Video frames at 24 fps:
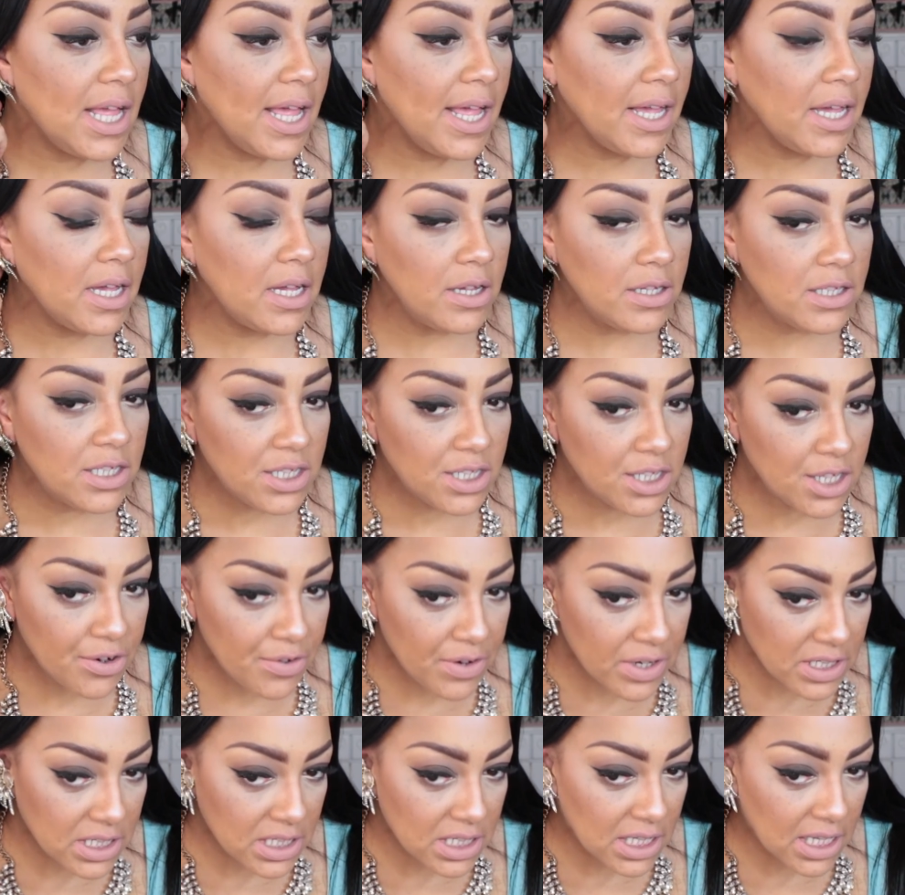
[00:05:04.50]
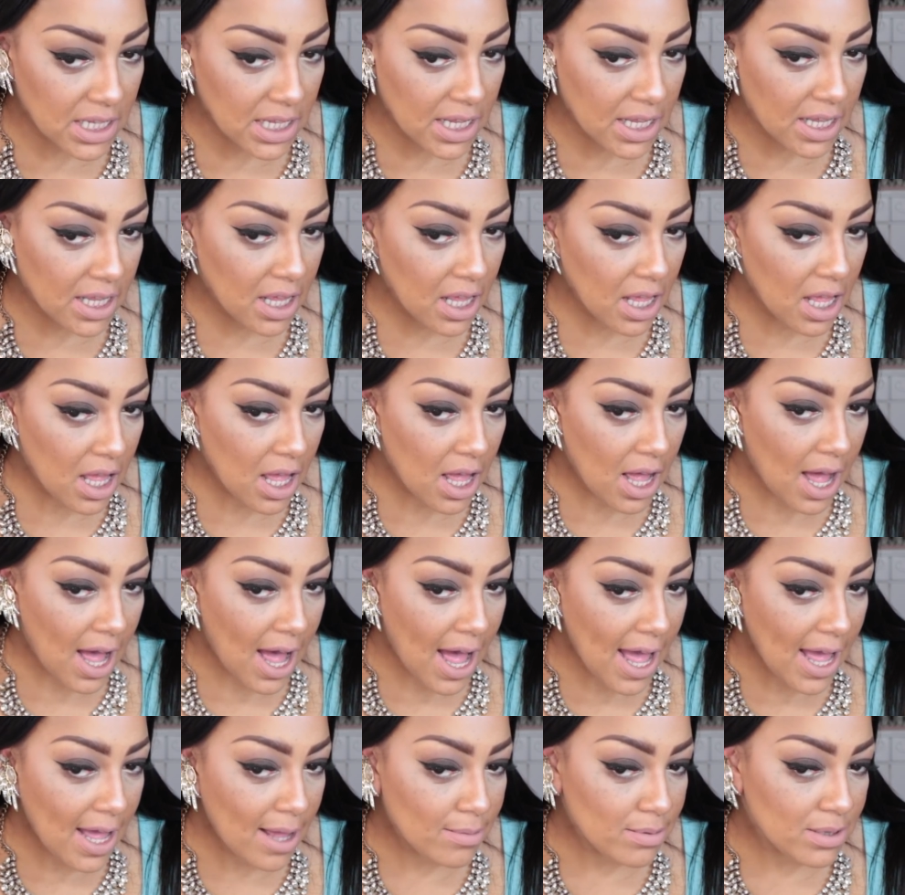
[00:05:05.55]
Like, seriously,
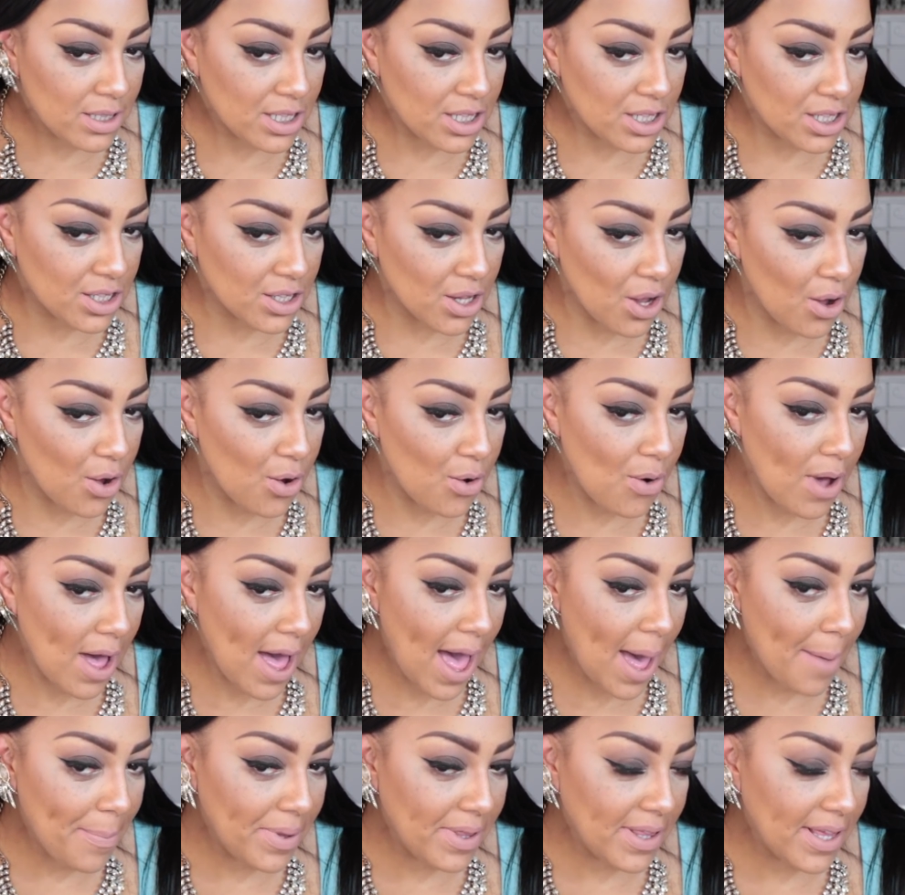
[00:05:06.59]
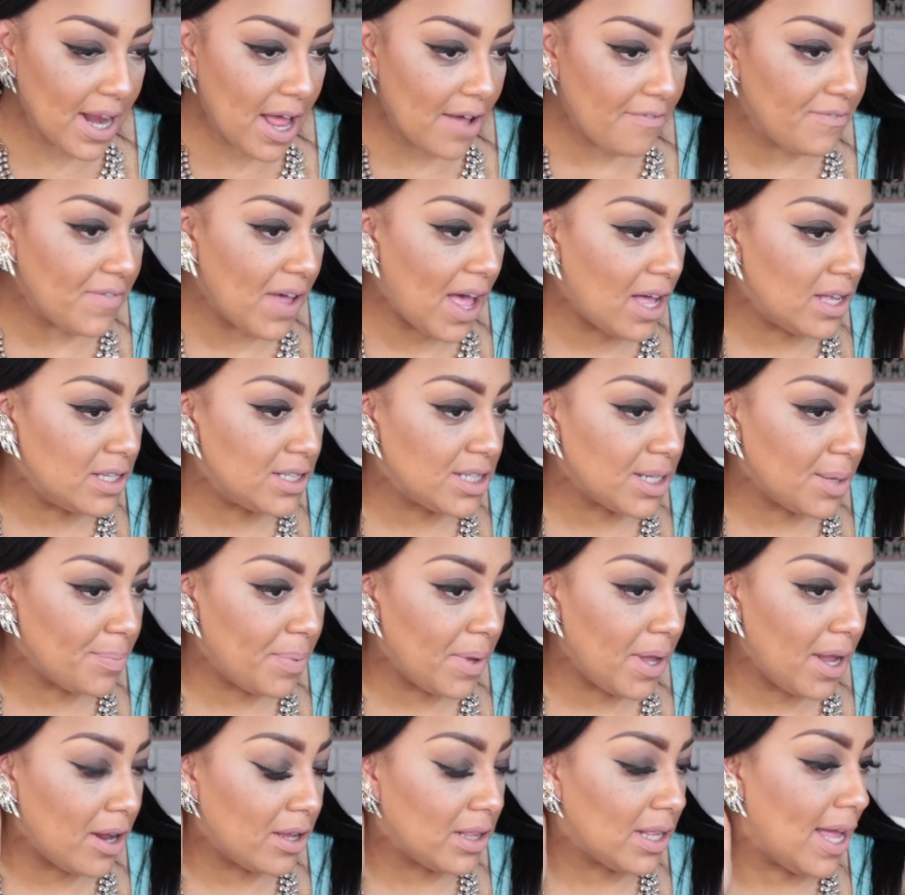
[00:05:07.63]
I am so happy that I found a
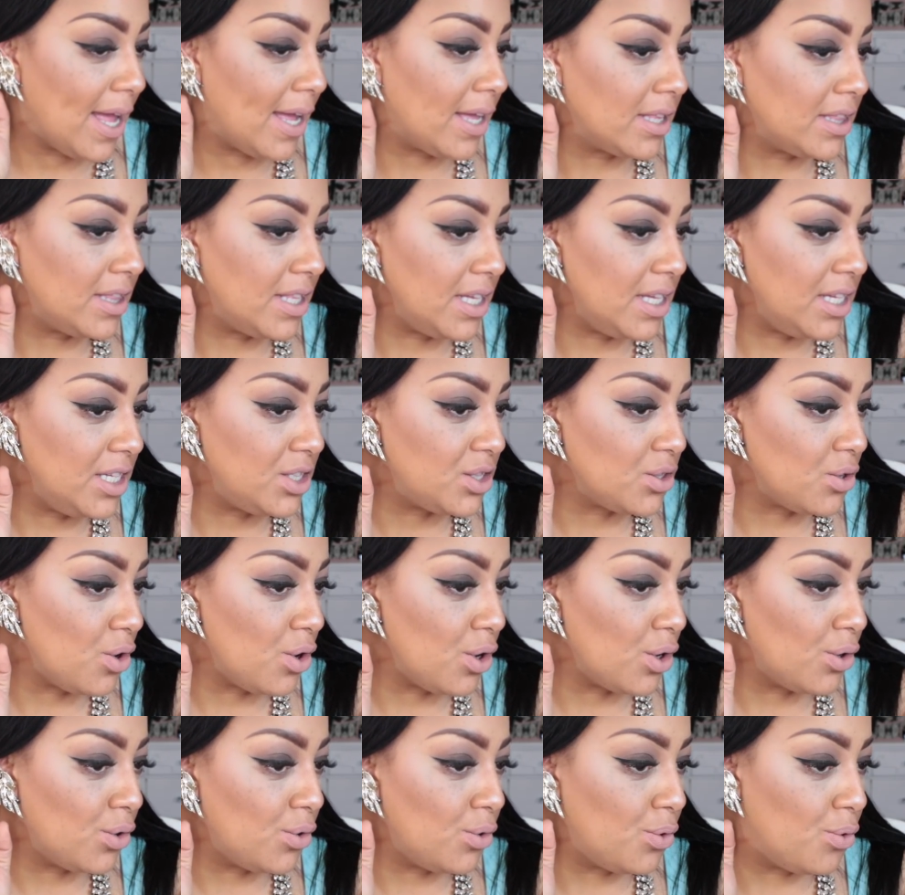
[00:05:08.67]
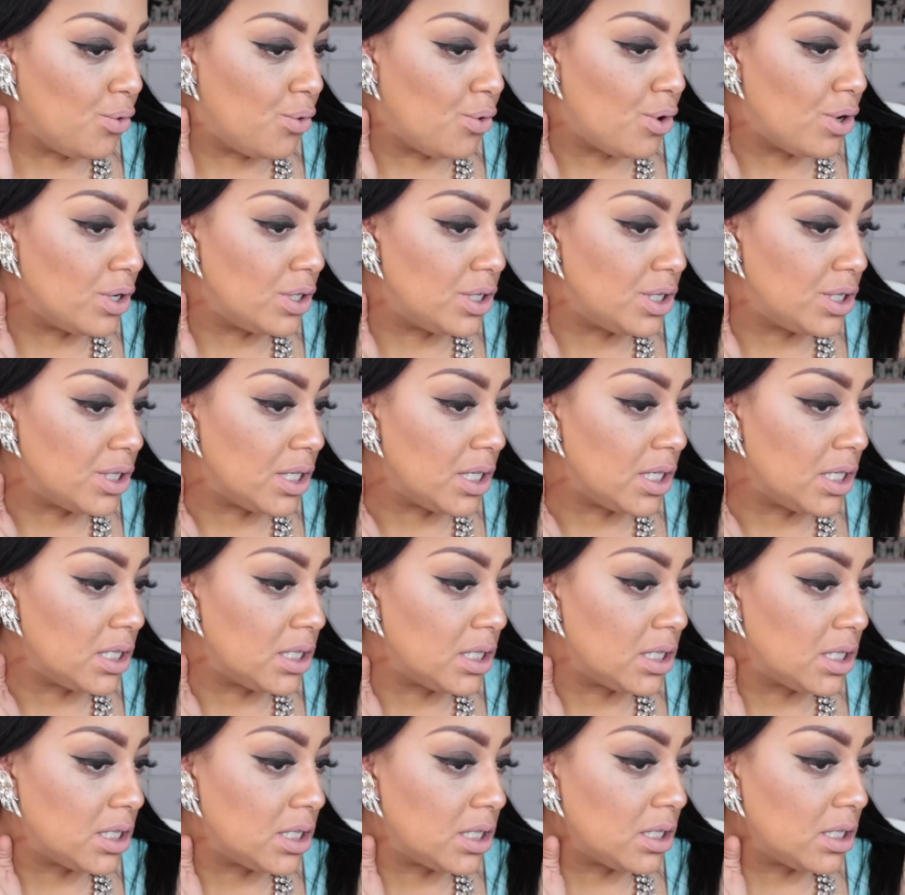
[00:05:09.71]
pair. Like, these are gorgeous.